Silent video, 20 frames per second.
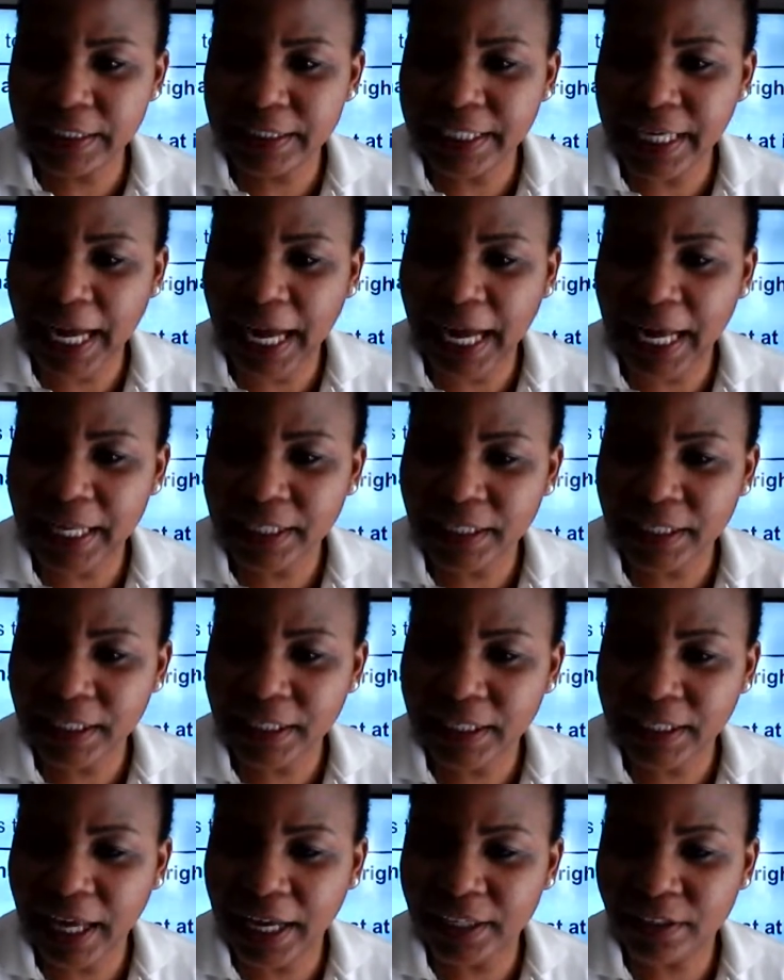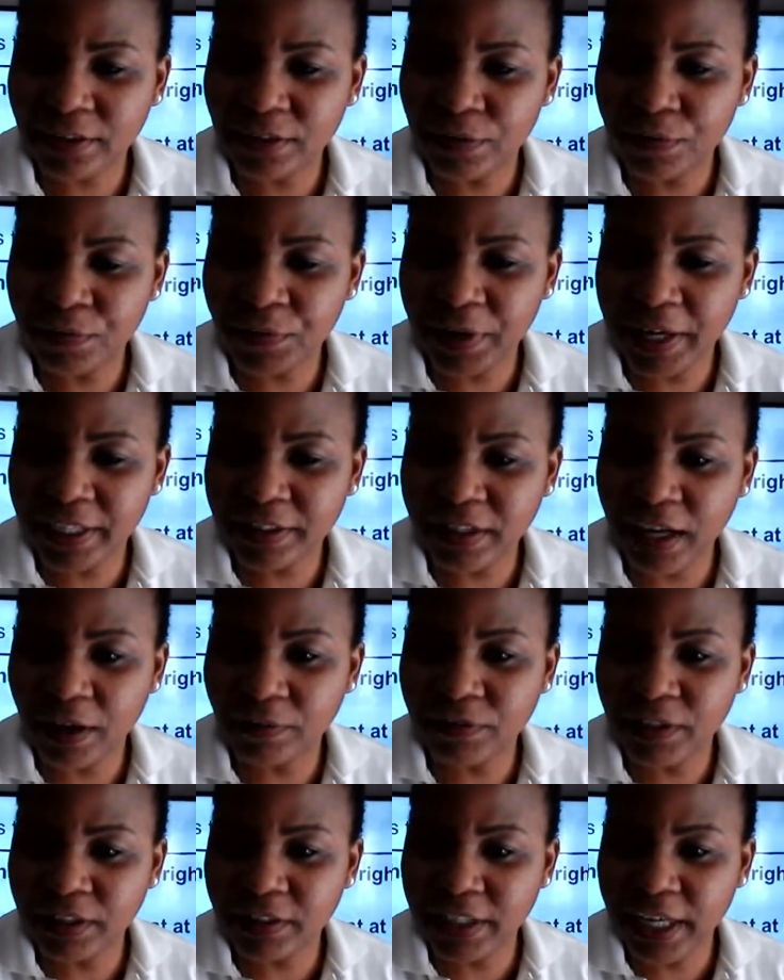Yan, like the phrase
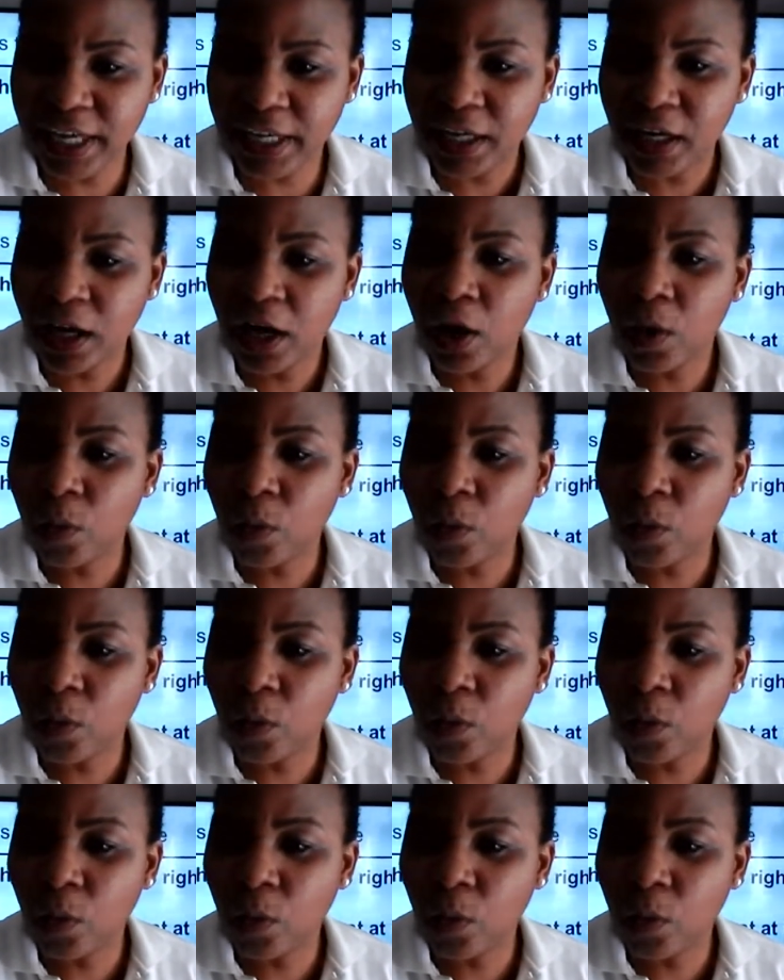of the day